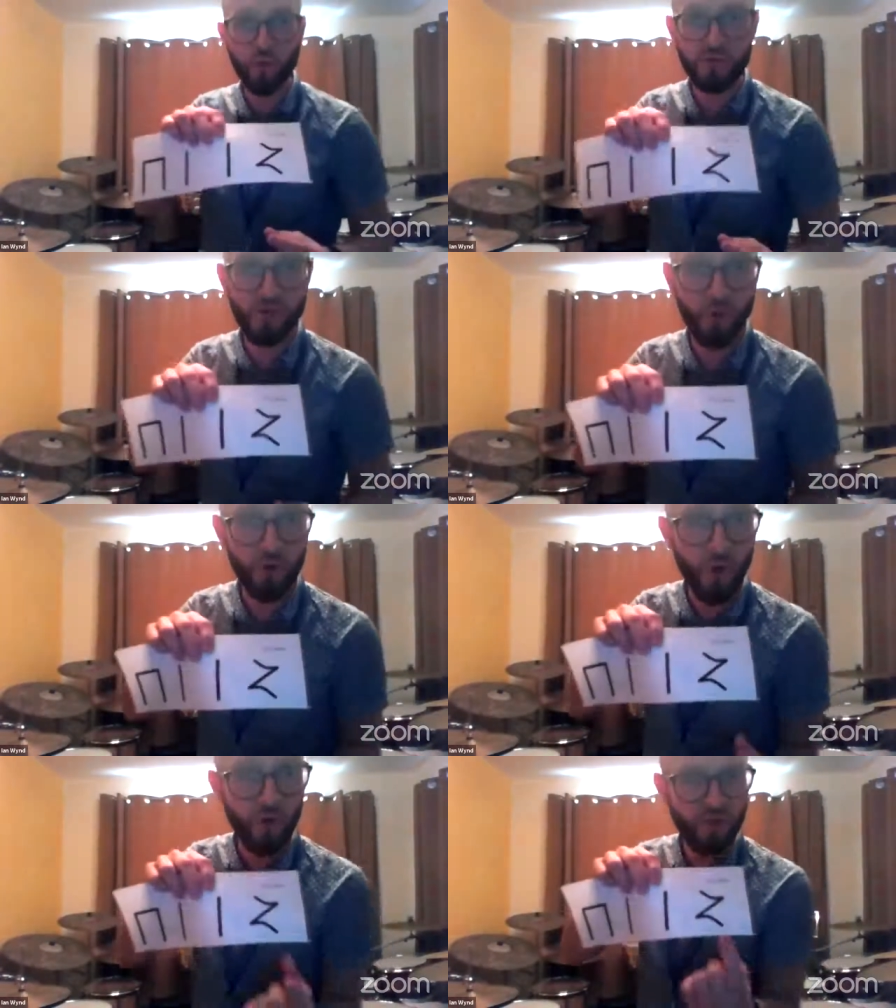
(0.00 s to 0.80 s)
what was
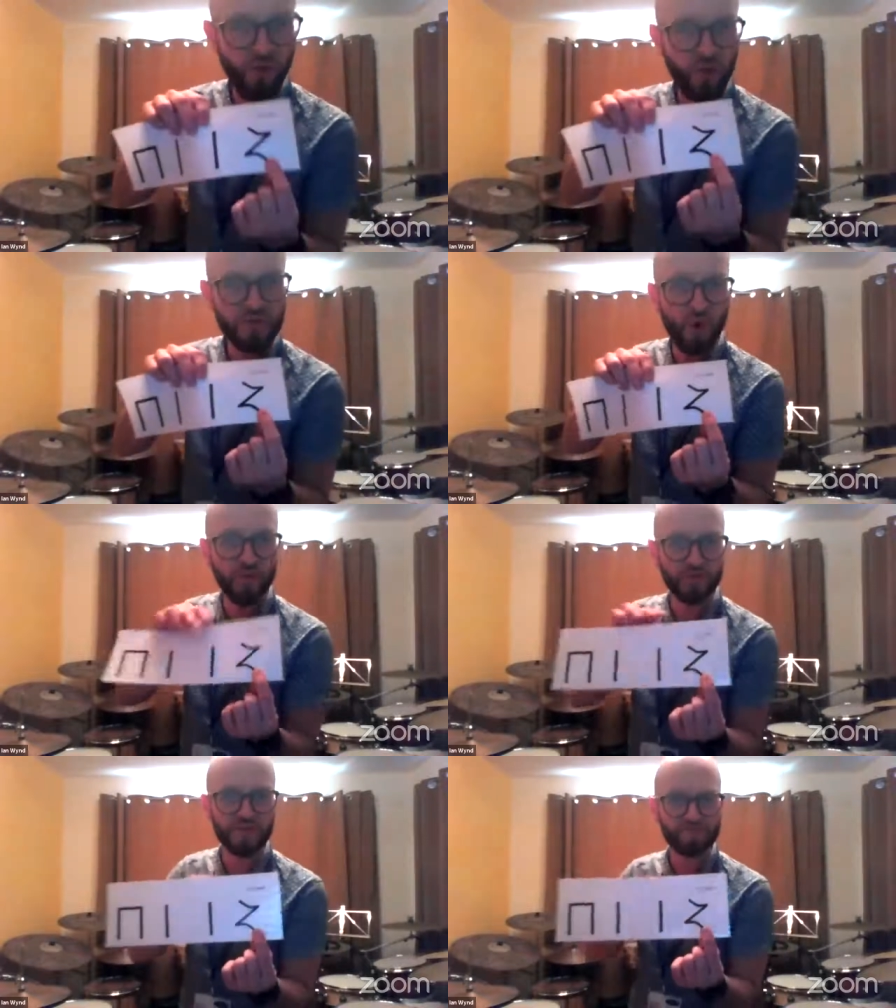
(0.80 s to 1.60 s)
going on with those
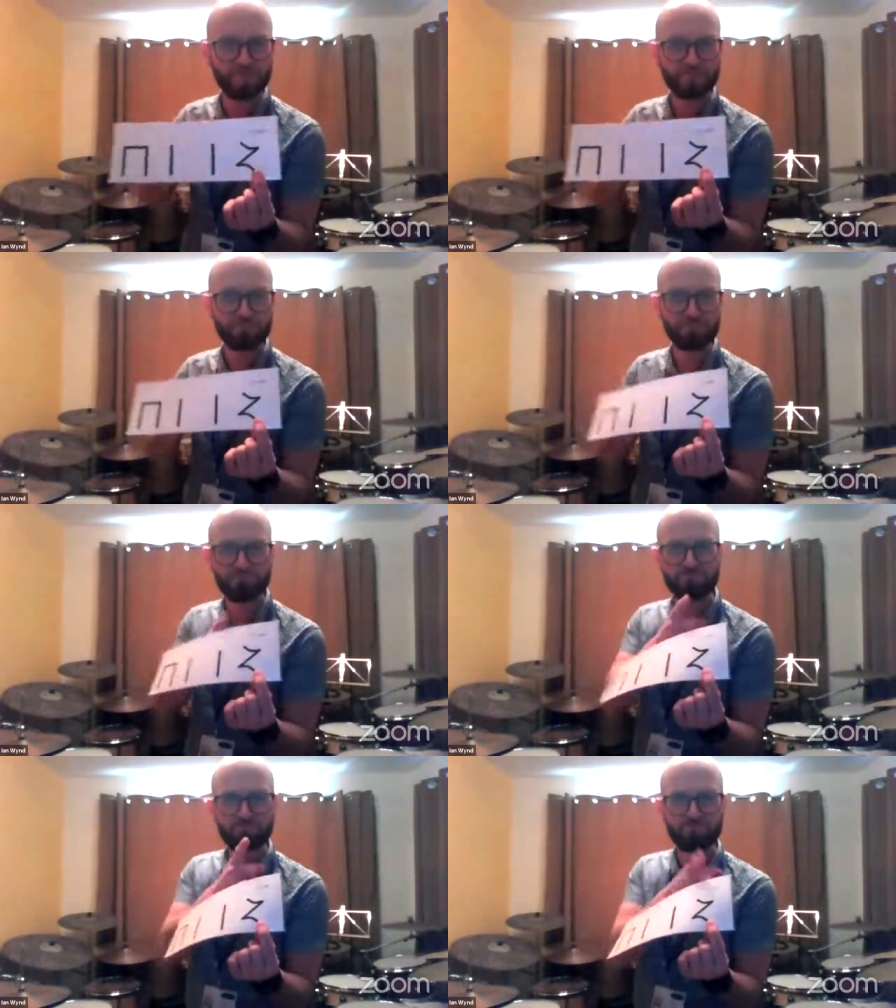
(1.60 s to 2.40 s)
ones.
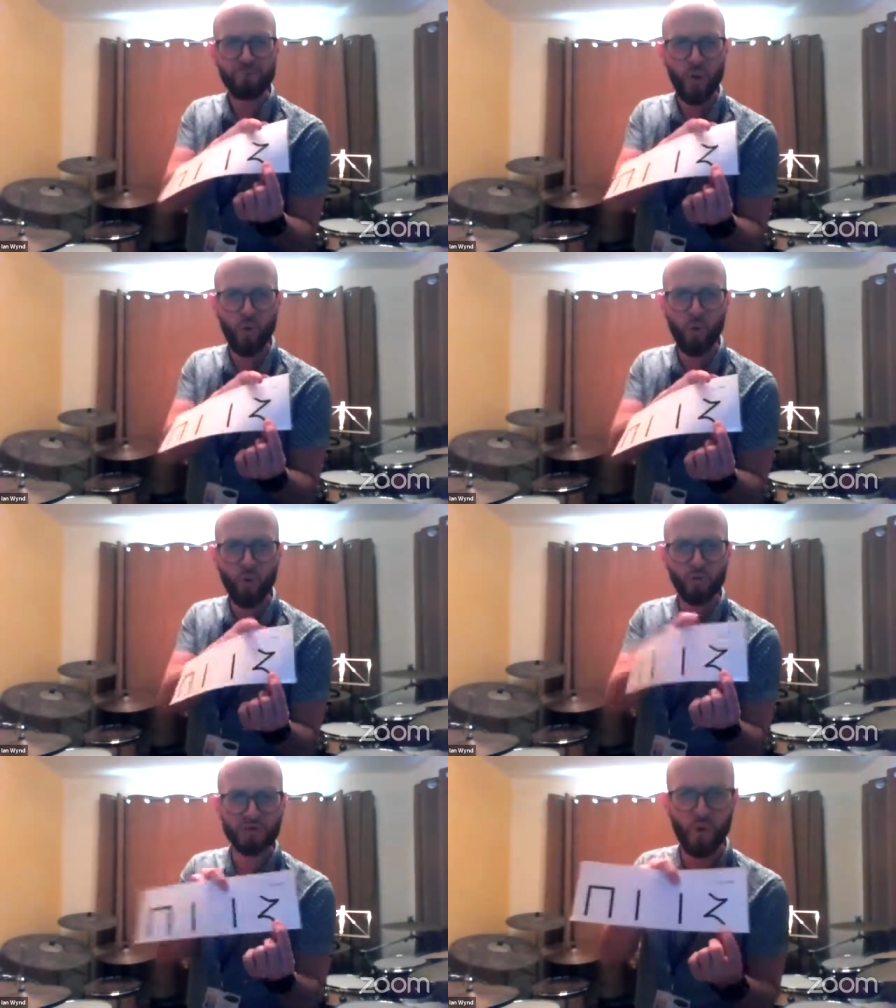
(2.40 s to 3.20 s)

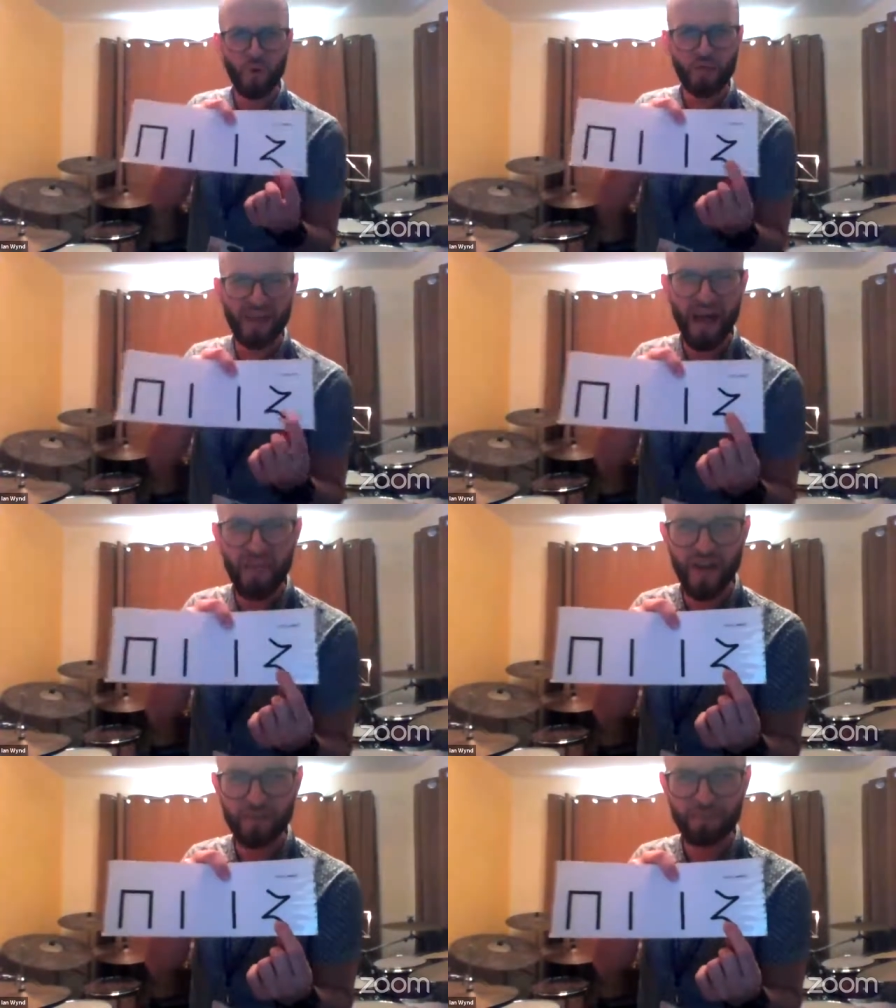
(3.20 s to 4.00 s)
What was what was that
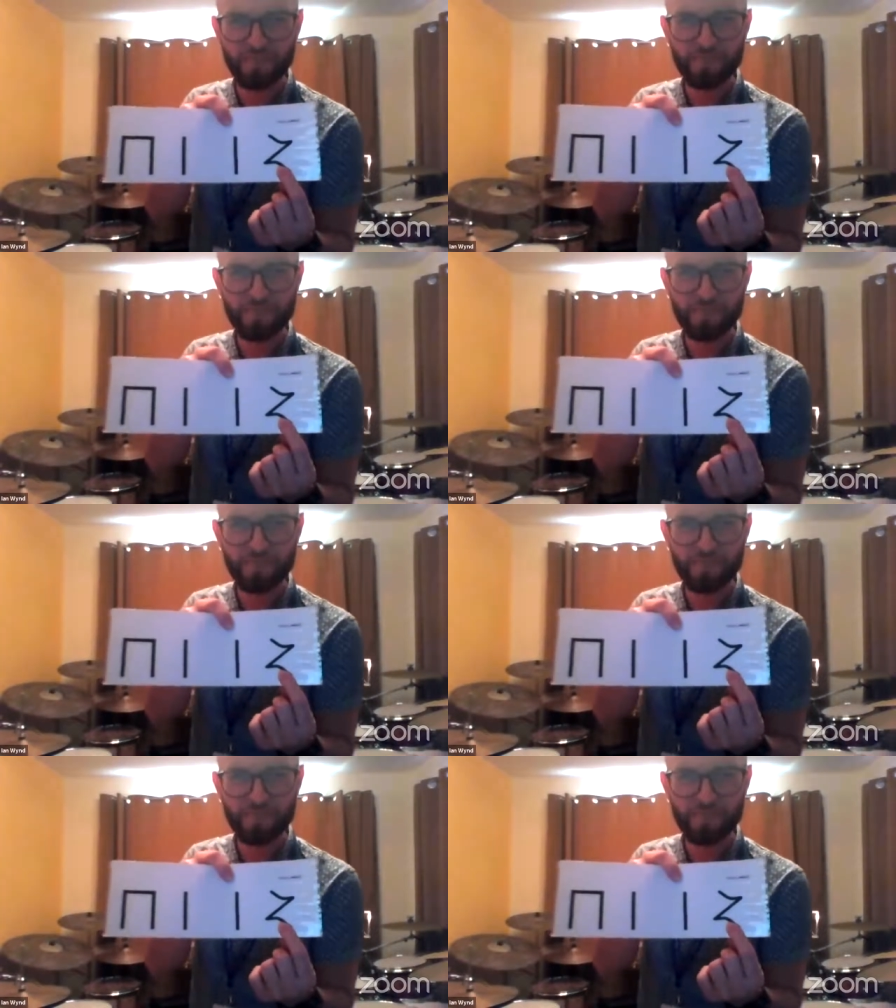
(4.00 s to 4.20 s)
thing?